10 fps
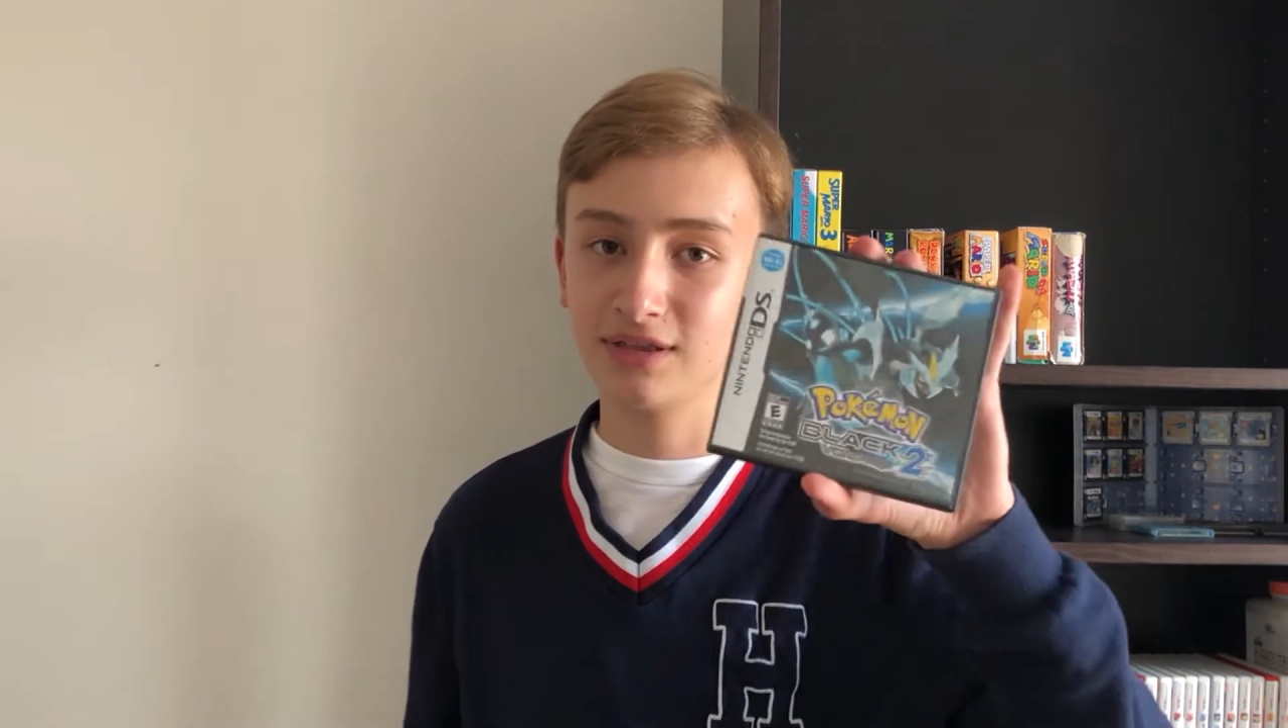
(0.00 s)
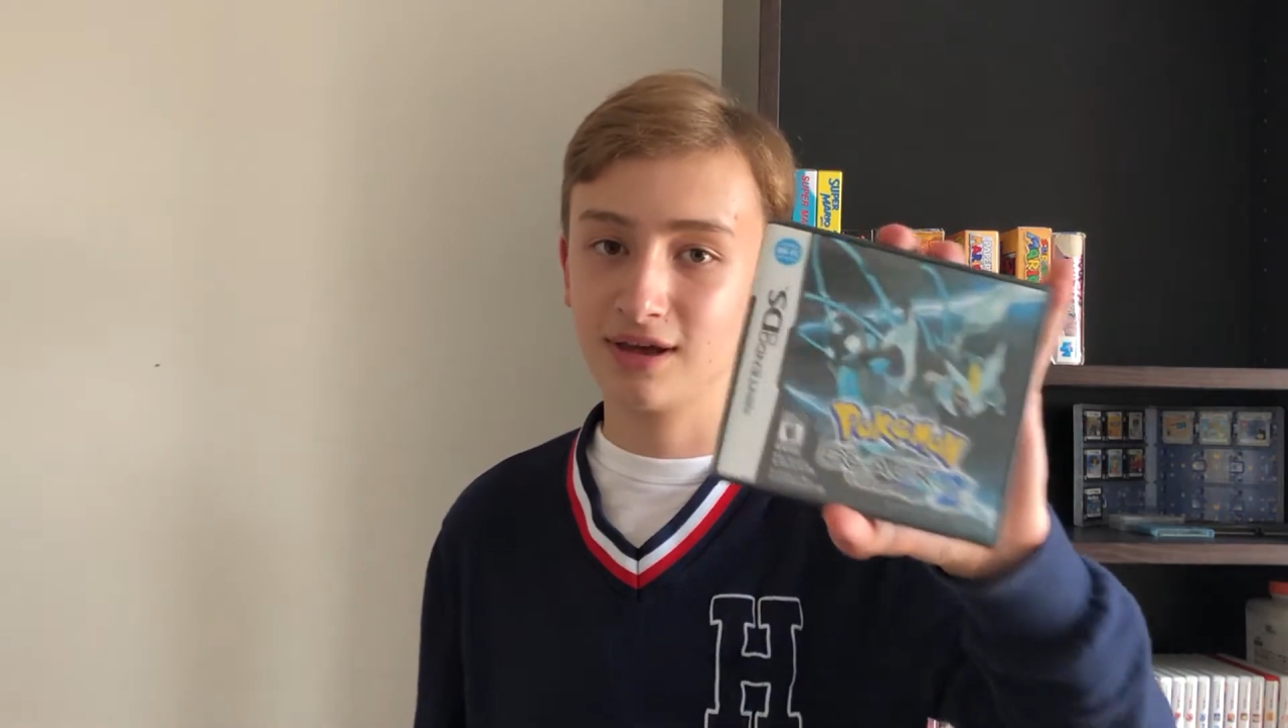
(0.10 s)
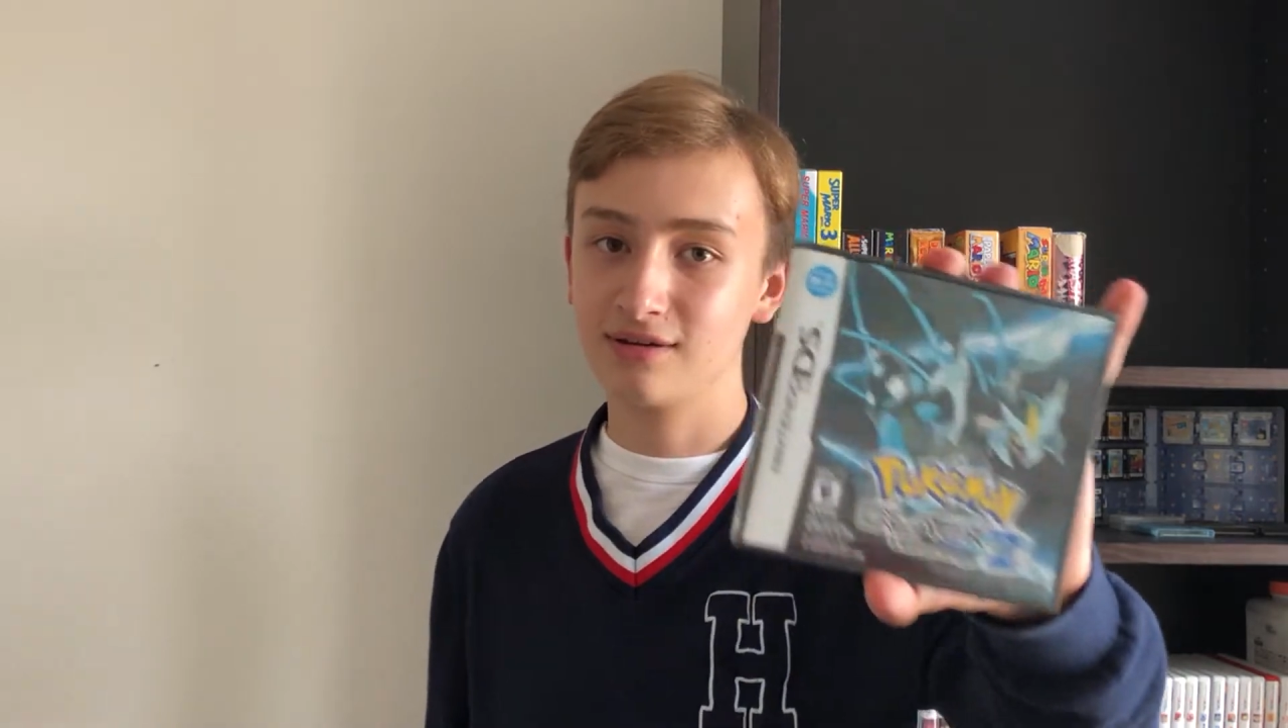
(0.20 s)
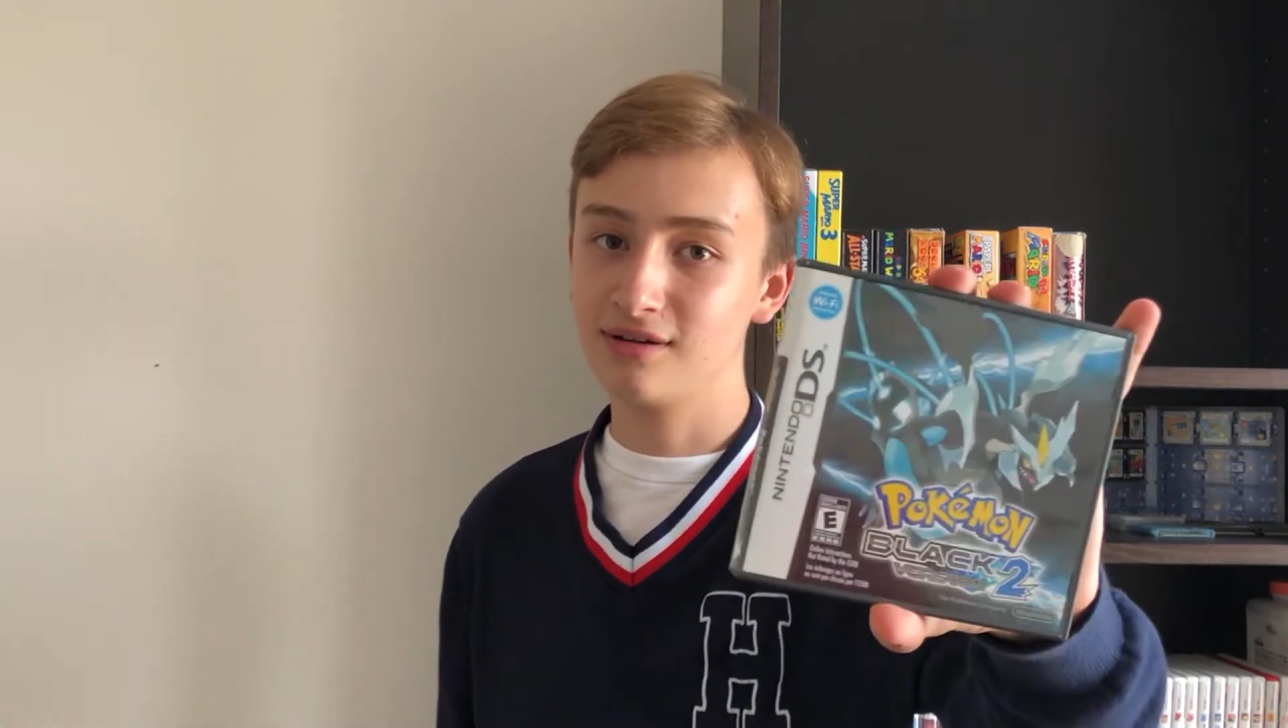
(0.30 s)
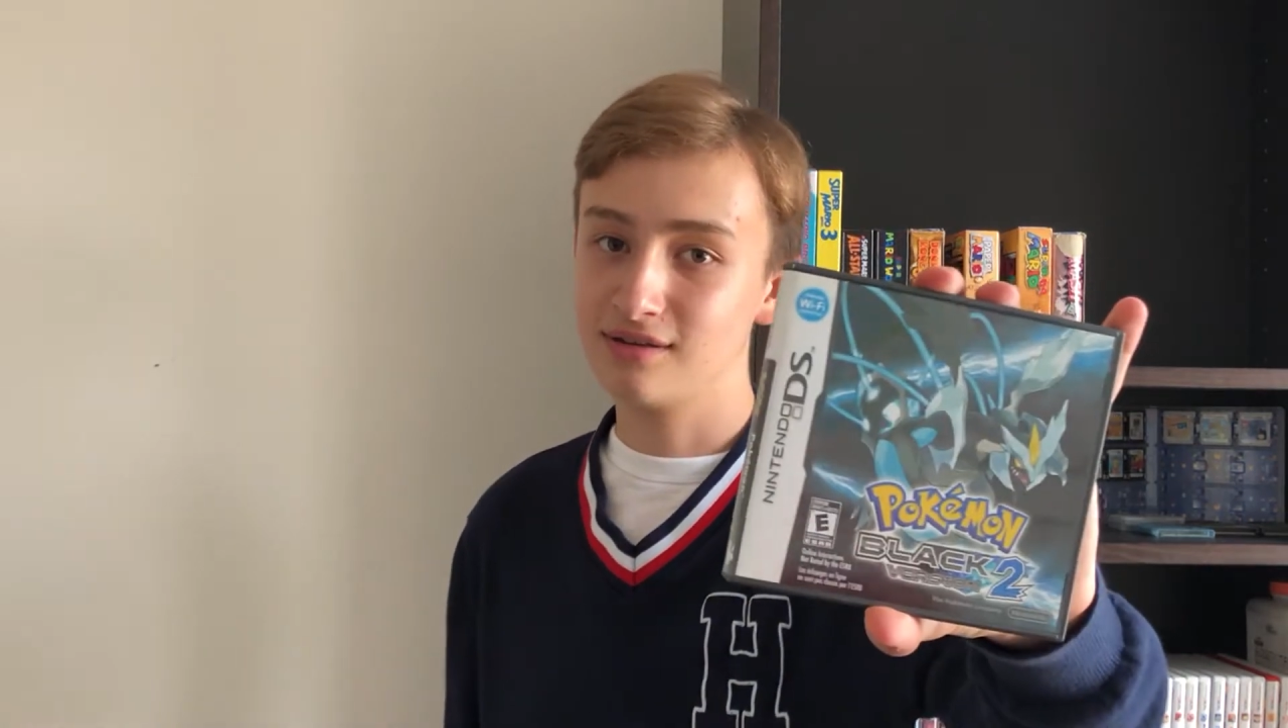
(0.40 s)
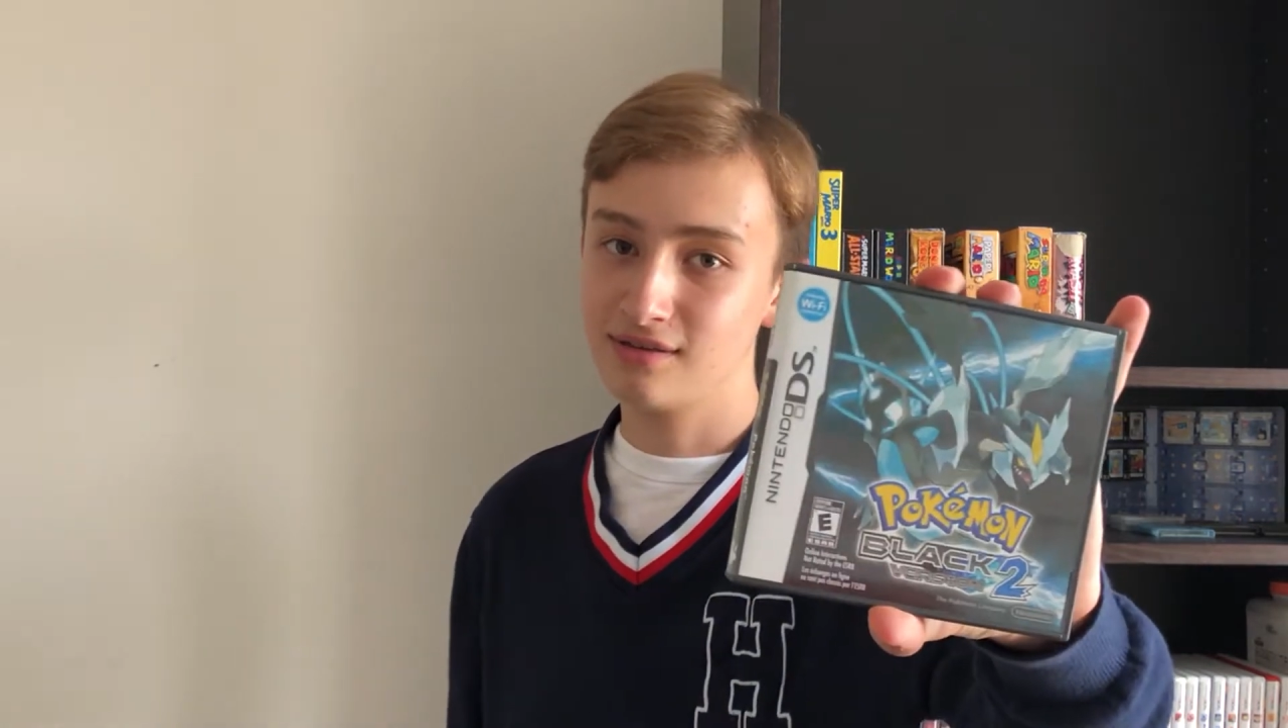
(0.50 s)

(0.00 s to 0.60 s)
down.